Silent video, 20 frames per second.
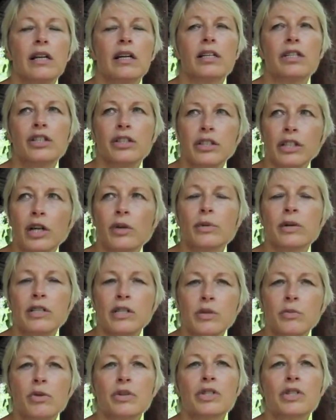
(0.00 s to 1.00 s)
Chitewe is
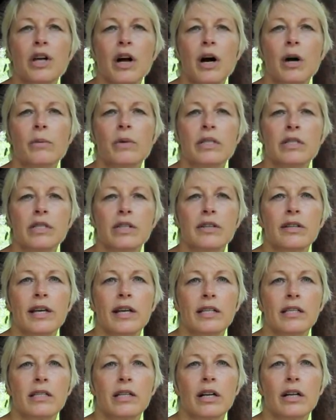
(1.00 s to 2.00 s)
the most common, so
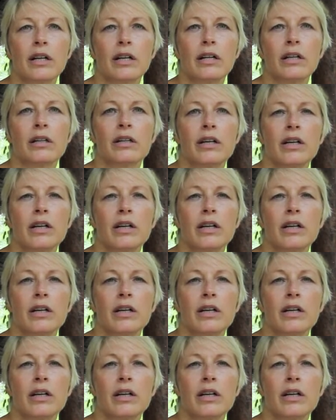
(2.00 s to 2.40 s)
that's our